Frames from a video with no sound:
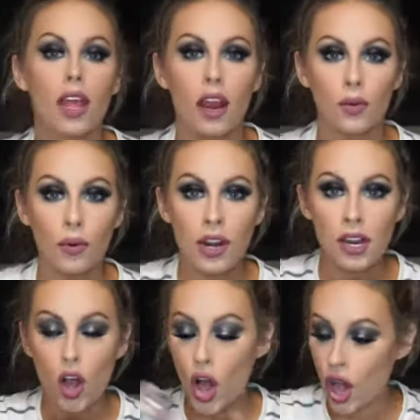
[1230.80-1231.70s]
And I want
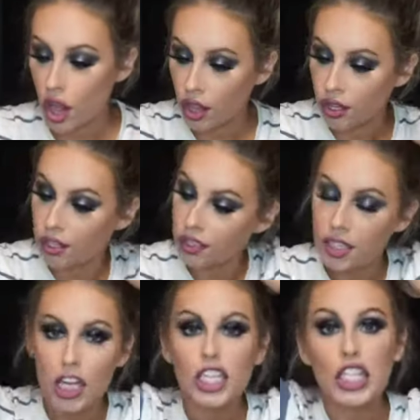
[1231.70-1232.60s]
it all
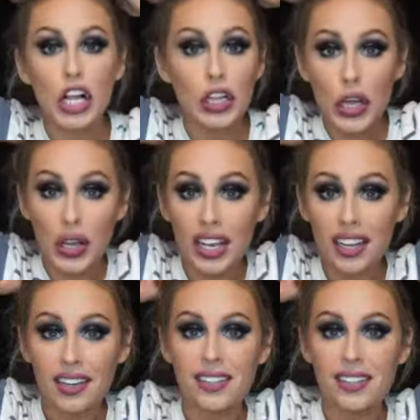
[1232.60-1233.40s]
to look